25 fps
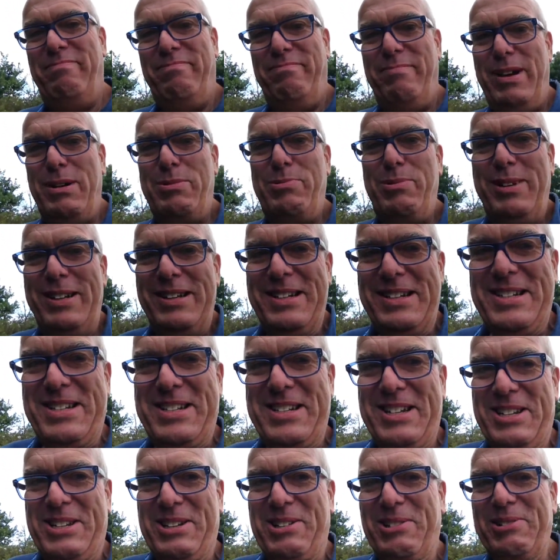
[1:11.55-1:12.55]
millions
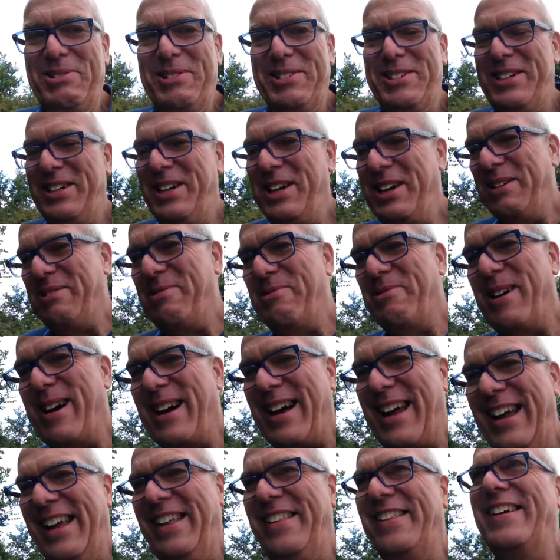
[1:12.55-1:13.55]
of songs you could
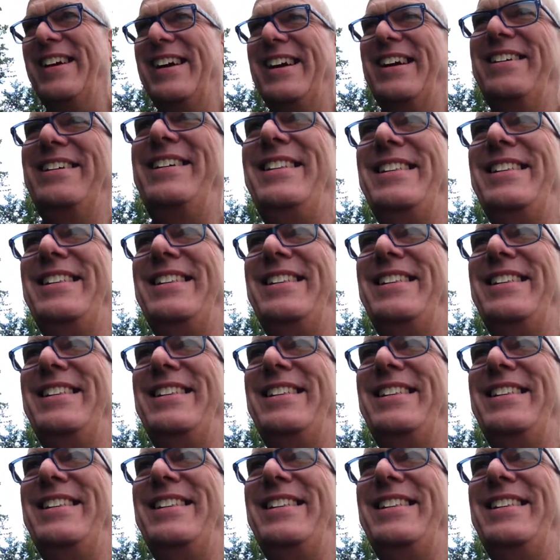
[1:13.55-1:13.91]
whack in there,